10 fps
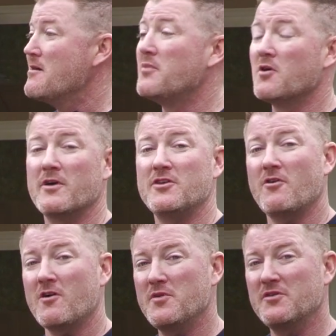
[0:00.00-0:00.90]
But when you
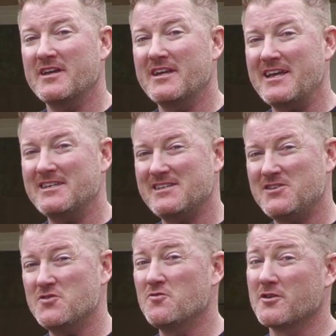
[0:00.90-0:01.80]
are building an
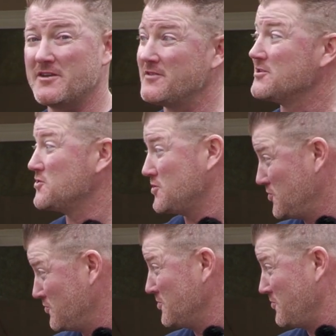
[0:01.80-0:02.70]
ADU, or even
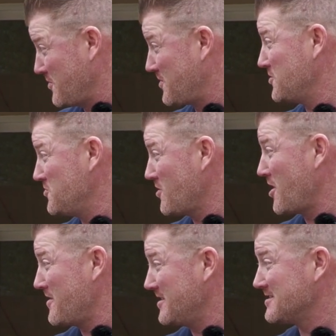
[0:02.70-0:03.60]
two with the new
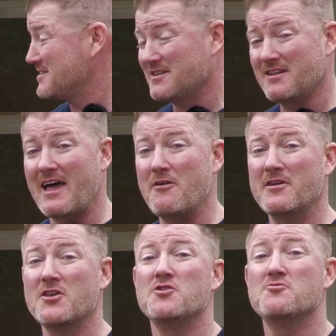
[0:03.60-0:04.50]
law that it's
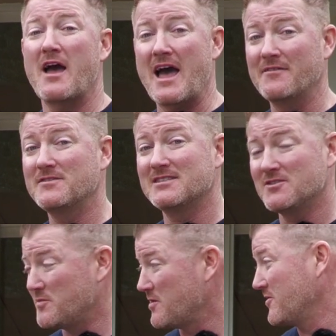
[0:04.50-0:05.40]
allowing, you have to
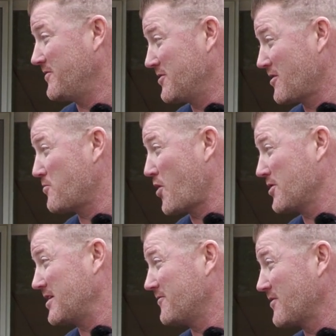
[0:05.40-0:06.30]
still be able to figure out
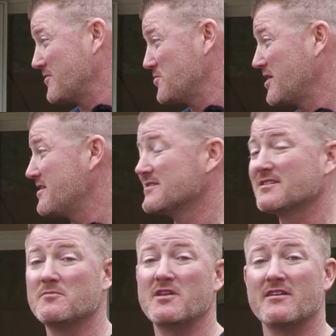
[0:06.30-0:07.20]
parking for everybody that's
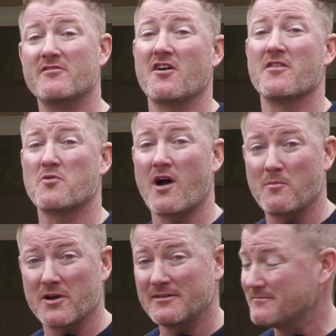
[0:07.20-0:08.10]
going to be living on the property.